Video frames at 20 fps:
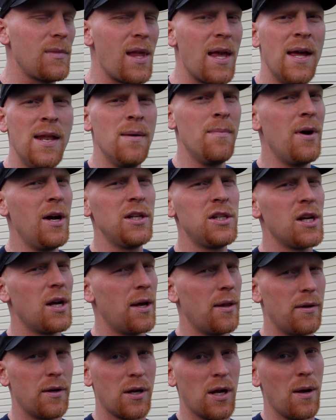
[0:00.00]
and a bunch of
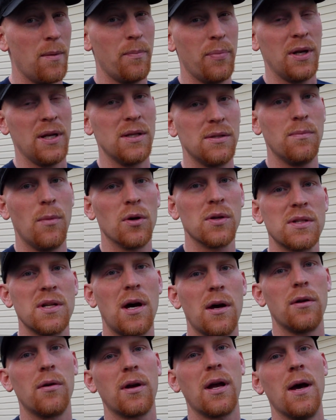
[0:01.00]
other companies. Most
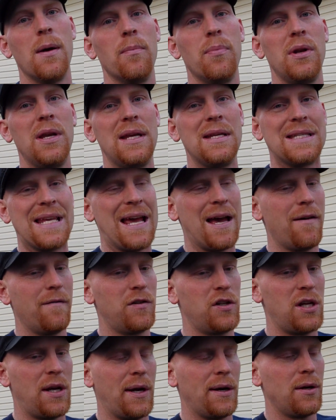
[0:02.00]
auto companies have
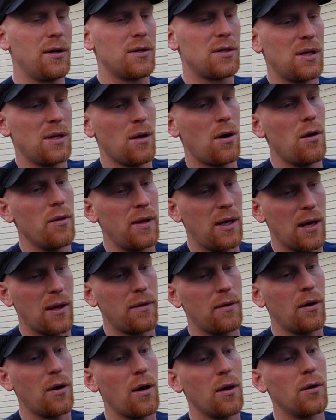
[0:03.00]
shares in all the
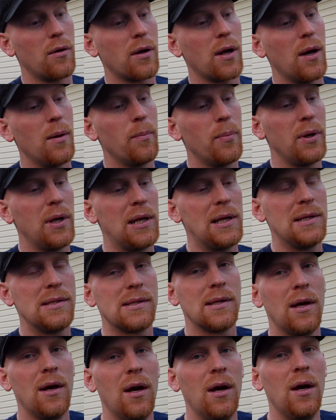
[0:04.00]
other auto
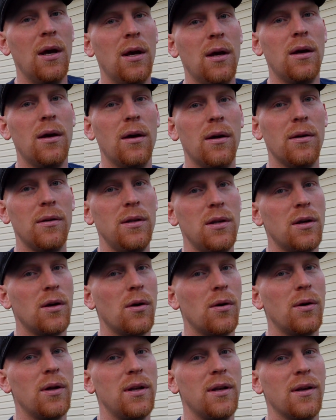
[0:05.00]
companies. and you
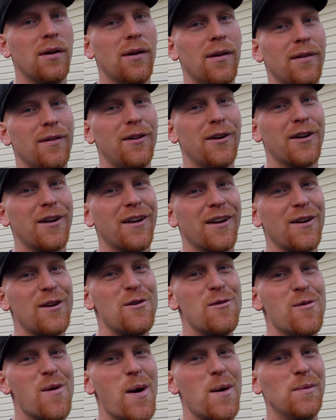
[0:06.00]
go into look
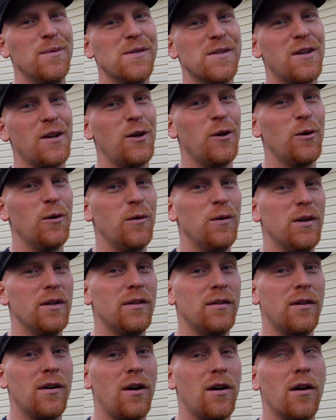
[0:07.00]
who owns who
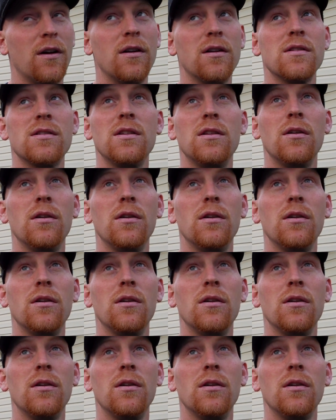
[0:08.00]
and cars, you